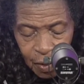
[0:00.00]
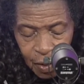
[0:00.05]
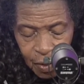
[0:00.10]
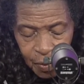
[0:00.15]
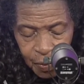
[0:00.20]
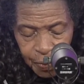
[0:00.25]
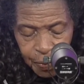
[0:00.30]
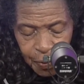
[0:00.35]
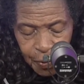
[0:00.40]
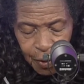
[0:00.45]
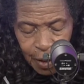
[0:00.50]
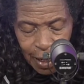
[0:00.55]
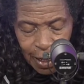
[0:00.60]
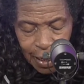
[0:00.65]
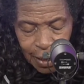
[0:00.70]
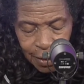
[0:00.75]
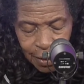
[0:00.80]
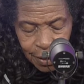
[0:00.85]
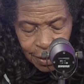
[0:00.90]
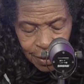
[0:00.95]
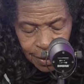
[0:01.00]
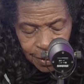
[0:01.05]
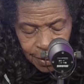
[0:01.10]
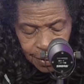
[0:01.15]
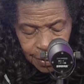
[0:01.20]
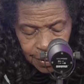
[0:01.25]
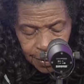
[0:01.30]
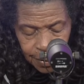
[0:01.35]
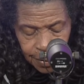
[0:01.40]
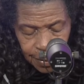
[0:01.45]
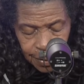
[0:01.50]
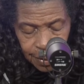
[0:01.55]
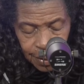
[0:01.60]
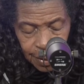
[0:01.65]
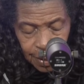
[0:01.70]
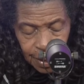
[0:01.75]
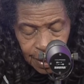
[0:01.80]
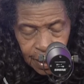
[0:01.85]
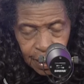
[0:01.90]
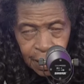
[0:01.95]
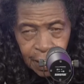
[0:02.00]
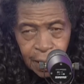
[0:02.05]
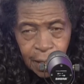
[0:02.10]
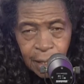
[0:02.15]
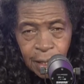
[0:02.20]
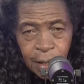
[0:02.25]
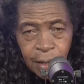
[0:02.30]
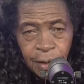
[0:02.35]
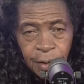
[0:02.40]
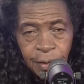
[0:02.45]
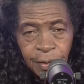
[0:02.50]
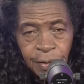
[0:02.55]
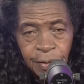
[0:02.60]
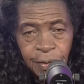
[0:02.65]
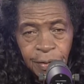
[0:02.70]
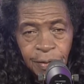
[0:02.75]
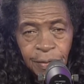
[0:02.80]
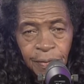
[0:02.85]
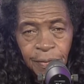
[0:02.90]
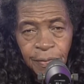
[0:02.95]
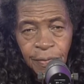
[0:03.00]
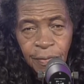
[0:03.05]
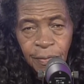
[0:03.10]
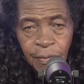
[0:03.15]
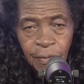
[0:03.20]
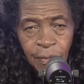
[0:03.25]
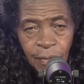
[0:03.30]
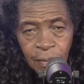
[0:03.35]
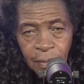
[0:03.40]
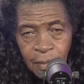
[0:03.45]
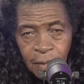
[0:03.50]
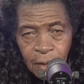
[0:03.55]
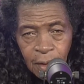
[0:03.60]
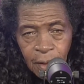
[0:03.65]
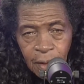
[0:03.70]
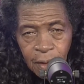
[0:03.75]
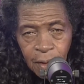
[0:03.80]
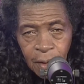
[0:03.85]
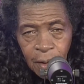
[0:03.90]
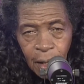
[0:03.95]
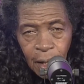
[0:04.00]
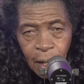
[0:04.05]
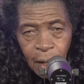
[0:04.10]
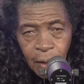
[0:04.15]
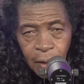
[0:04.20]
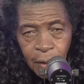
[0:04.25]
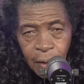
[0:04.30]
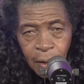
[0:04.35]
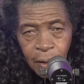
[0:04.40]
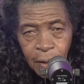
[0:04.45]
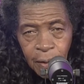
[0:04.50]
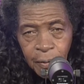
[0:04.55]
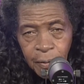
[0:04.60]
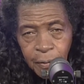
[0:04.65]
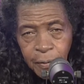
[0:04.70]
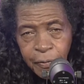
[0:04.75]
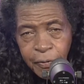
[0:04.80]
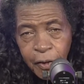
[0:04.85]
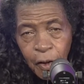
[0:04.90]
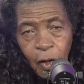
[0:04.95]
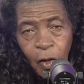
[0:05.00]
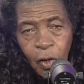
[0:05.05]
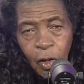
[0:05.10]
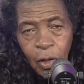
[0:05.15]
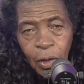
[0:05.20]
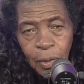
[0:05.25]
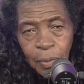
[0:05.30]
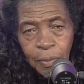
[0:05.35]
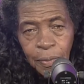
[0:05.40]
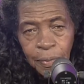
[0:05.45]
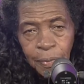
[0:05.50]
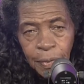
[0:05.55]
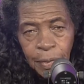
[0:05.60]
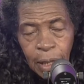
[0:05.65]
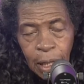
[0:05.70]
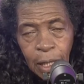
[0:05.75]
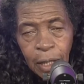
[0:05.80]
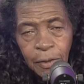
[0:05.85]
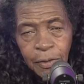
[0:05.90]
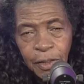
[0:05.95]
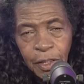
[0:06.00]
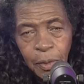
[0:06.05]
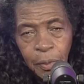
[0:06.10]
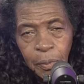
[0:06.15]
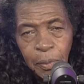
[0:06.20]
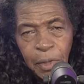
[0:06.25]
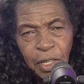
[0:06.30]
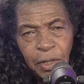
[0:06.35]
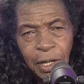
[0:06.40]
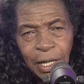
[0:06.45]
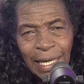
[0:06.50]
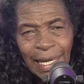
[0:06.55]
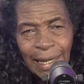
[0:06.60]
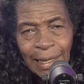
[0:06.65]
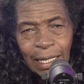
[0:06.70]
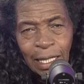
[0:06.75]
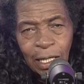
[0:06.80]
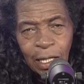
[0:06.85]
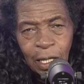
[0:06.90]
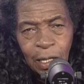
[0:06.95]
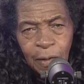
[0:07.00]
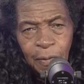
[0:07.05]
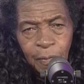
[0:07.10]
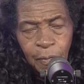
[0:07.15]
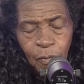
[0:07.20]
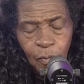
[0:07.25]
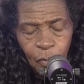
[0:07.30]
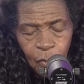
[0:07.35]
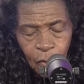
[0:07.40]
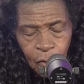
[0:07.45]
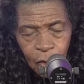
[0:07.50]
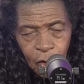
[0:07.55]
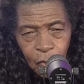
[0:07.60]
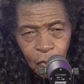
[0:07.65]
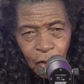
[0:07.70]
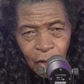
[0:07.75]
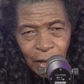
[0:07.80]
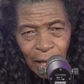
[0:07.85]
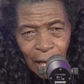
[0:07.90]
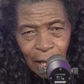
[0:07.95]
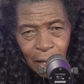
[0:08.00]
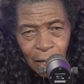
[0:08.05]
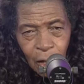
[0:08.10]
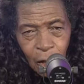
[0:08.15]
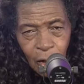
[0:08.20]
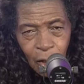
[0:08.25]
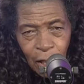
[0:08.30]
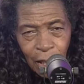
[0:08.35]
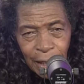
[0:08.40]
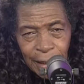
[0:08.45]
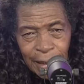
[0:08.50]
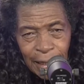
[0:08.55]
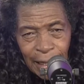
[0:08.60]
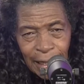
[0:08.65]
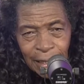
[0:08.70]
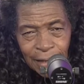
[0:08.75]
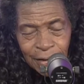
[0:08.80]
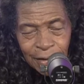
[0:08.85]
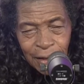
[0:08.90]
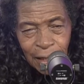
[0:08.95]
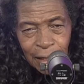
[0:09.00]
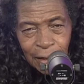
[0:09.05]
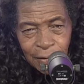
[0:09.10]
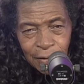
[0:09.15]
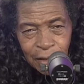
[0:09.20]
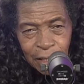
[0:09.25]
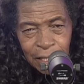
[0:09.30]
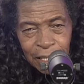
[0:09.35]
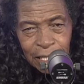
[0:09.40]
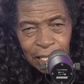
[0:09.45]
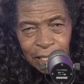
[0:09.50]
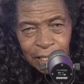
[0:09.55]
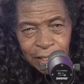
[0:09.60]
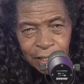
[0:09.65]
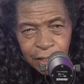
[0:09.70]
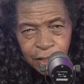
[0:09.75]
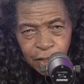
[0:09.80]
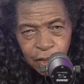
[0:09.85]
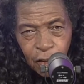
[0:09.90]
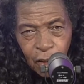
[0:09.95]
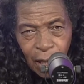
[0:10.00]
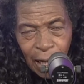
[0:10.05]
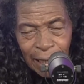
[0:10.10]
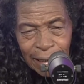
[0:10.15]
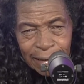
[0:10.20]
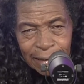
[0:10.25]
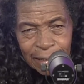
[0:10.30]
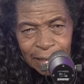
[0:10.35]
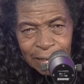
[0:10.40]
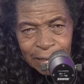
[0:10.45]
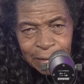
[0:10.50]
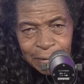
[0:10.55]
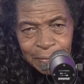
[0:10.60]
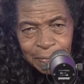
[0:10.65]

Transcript: prayer is a form of communicating with our Lord and Savior Jesus Christ.